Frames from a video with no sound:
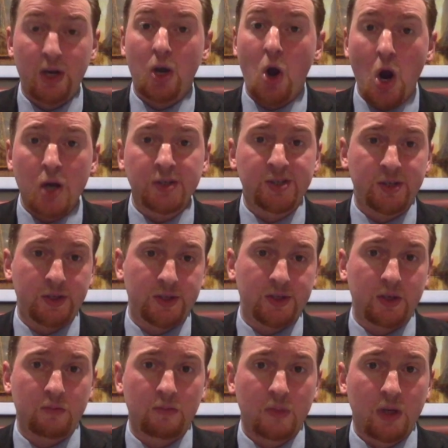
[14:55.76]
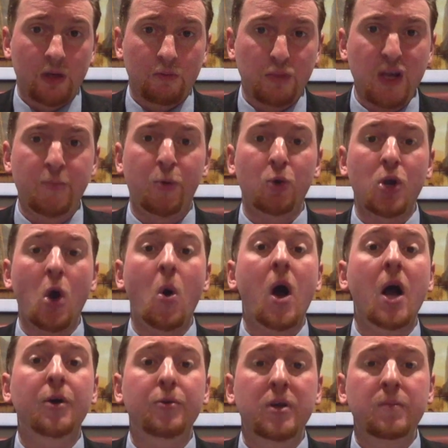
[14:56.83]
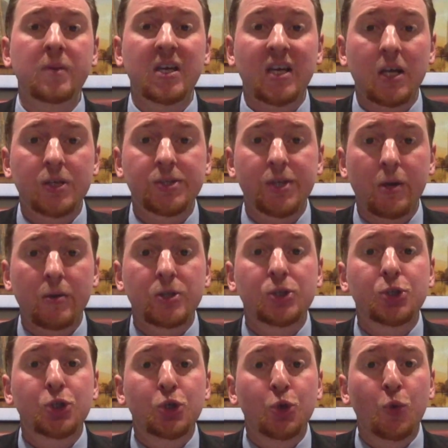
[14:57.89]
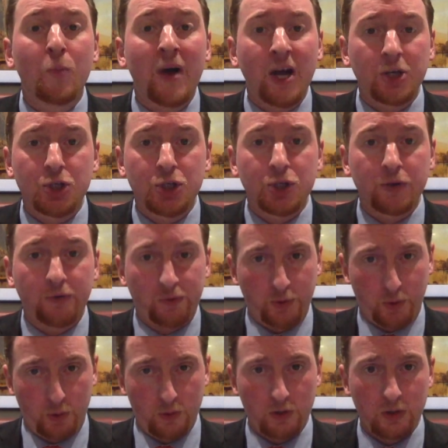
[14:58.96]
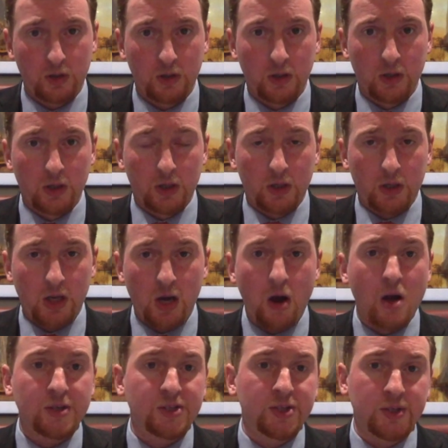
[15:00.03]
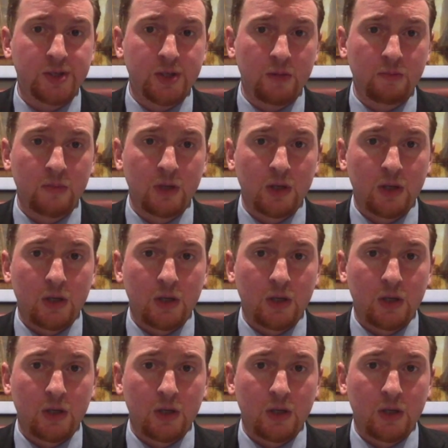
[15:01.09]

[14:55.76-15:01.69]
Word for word: in our system, people go hungry because there is too much food. In our system,